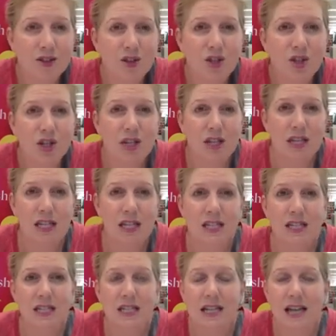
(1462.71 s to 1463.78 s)
She
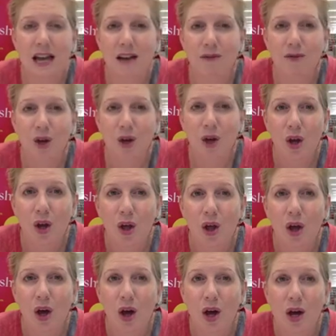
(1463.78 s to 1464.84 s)
didn't have
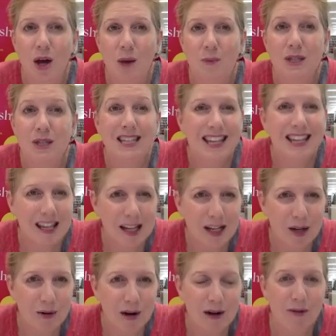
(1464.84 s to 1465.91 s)
a particularly
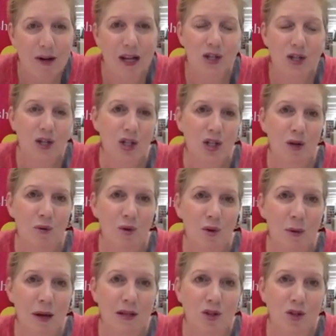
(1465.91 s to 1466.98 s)
great relationship with
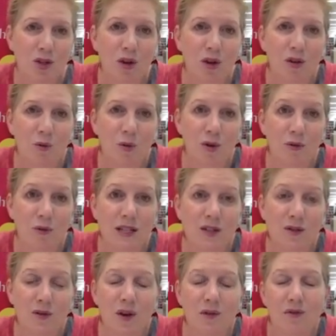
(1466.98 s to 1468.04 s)
the rest
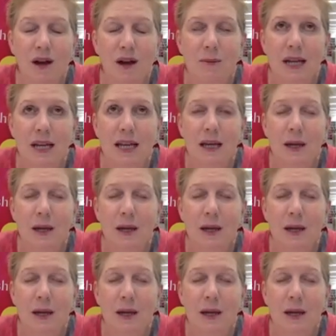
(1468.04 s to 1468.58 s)
of her family.